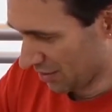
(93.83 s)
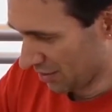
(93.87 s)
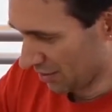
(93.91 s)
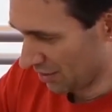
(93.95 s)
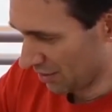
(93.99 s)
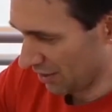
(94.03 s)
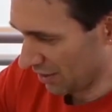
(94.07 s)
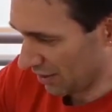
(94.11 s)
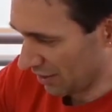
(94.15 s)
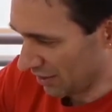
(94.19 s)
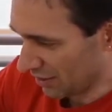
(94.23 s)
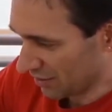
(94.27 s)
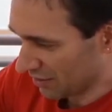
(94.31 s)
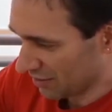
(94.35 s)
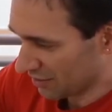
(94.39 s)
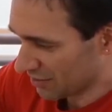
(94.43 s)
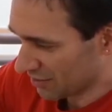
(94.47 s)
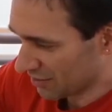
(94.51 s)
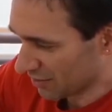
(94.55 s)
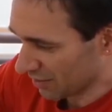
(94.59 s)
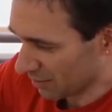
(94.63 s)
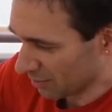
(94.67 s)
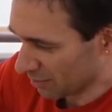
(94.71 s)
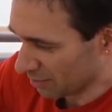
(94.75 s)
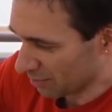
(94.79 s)
Need
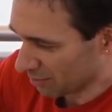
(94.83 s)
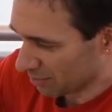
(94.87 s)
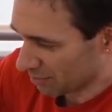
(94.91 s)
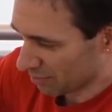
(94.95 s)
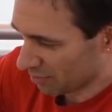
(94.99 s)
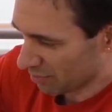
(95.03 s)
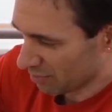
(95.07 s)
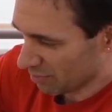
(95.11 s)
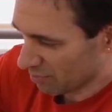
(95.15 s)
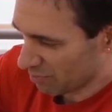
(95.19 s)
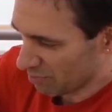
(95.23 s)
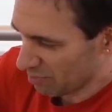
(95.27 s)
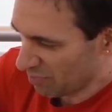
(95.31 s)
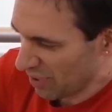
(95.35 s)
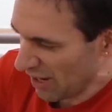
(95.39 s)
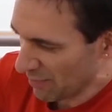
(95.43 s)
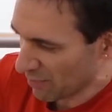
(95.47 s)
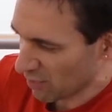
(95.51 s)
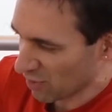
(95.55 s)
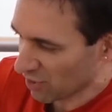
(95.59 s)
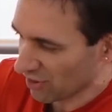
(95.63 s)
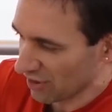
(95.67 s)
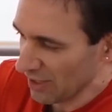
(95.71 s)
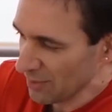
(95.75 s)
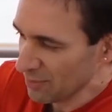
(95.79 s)
some
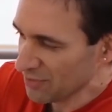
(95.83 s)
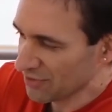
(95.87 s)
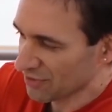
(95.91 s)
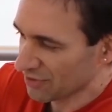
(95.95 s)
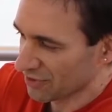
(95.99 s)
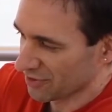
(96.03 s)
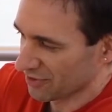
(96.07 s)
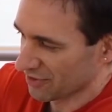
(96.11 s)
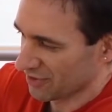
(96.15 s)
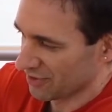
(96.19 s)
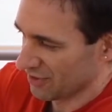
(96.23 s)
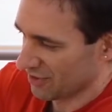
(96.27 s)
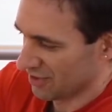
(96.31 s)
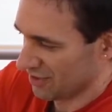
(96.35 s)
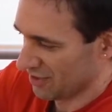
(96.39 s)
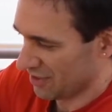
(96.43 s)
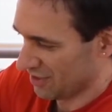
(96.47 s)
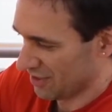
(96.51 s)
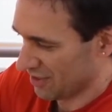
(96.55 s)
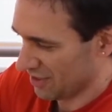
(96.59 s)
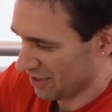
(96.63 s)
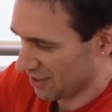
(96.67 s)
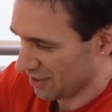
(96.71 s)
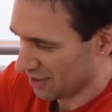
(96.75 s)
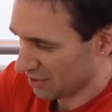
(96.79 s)
paper clips.
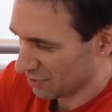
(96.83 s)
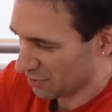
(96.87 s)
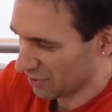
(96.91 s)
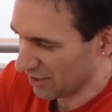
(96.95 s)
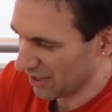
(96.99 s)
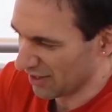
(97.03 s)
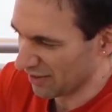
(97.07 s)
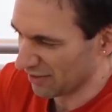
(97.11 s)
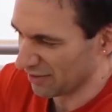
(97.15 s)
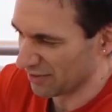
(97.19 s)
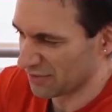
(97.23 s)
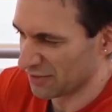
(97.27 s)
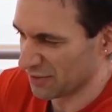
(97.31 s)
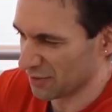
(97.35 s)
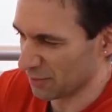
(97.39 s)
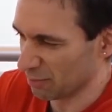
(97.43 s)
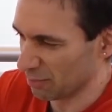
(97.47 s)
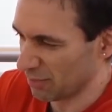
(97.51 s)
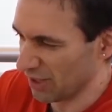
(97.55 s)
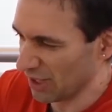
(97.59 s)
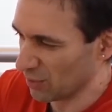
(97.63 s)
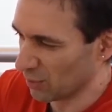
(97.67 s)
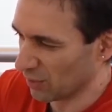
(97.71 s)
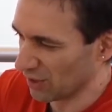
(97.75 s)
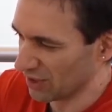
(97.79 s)
We have some
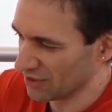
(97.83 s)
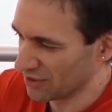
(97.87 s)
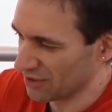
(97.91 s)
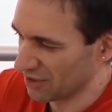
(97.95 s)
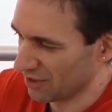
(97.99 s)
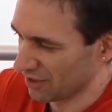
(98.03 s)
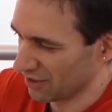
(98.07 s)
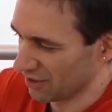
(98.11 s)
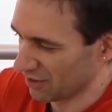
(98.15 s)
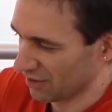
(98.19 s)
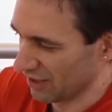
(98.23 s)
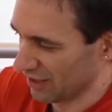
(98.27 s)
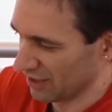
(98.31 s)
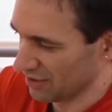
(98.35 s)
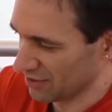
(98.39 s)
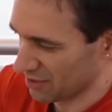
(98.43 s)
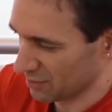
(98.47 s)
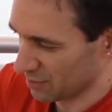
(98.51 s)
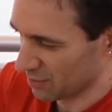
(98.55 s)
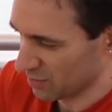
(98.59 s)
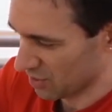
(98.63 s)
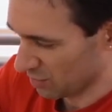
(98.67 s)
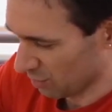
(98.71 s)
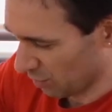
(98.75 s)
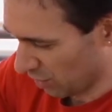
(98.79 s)
big ones here and
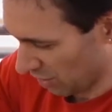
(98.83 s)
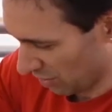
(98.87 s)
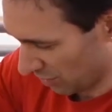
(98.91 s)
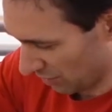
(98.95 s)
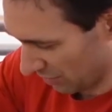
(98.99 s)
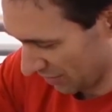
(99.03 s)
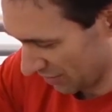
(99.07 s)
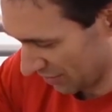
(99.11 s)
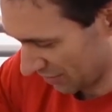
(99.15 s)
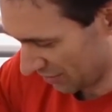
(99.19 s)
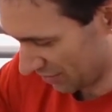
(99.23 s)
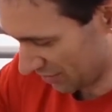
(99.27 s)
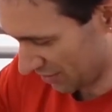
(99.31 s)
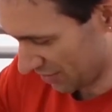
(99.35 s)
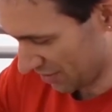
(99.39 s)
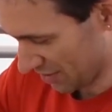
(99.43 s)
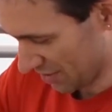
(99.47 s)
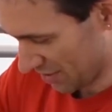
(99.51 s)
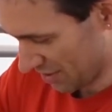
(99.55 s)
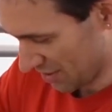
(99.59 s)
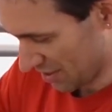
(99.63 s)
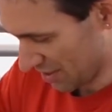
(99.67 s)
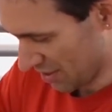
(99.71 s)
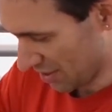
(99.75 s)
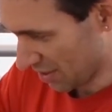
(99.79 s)
some small ones.
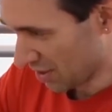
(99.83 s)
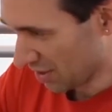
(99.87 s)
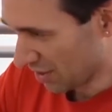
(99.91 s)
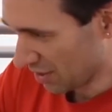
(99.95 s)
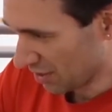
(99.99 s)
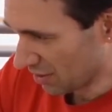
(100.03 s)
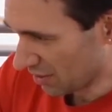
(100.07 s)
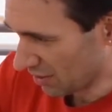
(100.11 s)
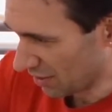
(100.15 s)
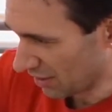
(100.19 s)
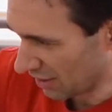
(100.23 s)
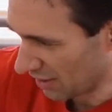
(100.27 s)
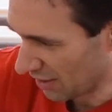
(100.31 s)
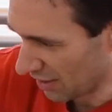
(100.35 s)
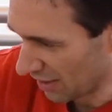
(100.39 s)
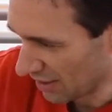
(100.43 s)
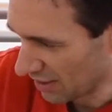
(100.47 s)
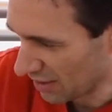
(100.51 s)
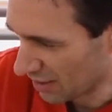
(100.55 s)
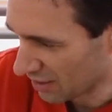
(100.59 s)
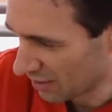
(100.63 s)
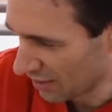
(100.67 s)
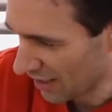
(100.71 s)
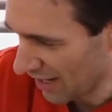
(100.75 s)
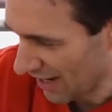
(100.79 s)
You need a
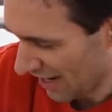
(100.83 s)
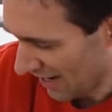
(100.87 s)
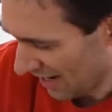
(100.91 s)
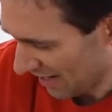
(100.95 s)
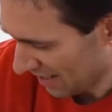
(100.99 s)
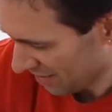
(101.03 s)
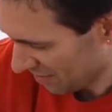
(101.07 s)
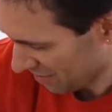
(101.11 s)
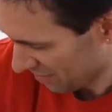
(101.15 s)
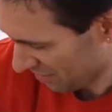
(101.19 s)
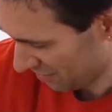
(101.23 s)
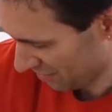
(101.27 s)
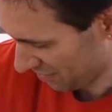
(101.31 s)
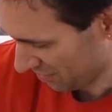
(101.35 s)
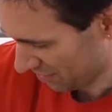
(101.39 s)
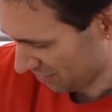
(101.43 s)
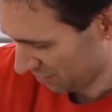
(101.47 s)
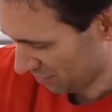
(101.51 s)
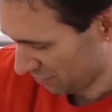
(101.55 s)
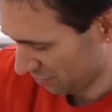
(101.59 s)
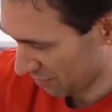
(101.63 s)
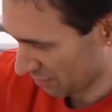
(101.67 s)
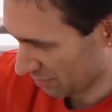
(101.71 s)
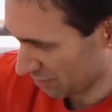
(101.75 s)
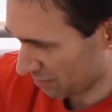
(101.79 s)
glass
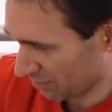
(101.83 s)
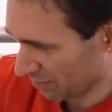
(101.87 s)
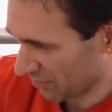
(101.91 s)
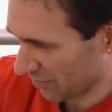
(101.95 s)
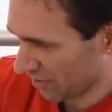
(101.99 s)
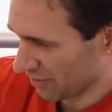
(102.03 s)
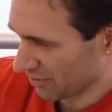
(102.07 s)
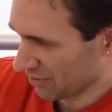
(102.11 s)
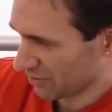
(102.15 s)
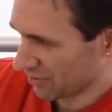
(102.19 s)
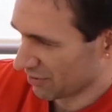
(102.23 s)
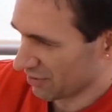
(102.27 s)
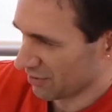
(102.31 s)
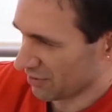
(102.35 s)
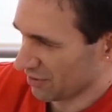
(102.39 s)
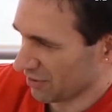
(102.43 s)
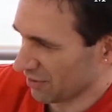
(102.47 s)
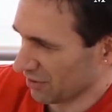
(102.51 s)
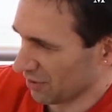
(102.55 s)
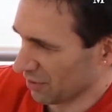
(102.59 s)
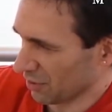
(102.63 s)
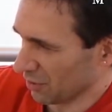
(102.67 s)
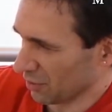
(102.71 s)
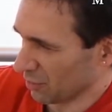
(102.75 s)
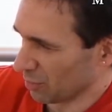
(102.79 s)
or,
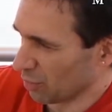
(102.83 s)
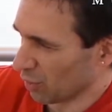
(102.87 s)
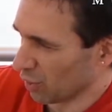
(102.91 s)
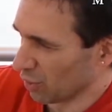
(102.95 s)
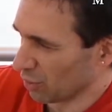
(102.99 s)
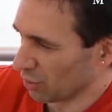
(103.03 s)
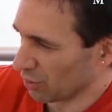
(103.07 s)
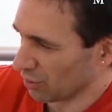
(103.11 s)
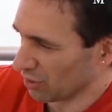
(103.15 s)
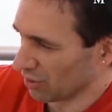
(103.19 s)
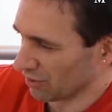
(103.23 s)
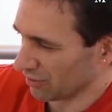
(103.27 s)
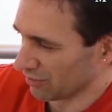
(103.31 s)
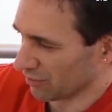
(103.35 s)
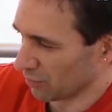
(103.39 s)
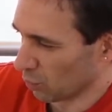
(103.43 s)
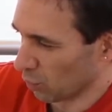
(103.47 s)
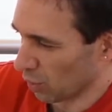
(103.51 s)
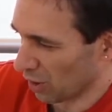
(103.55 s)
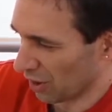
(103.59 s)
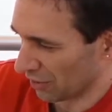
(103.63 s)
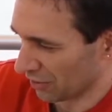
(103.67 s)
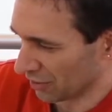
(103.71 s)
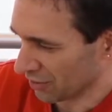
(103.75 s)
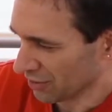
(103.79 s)
or bowl of
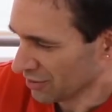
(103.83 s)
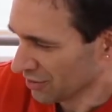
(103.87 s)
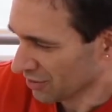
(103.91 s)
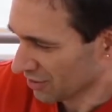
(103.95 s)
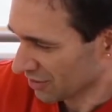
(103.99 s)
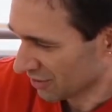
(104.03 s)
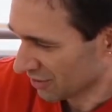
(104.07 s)
water.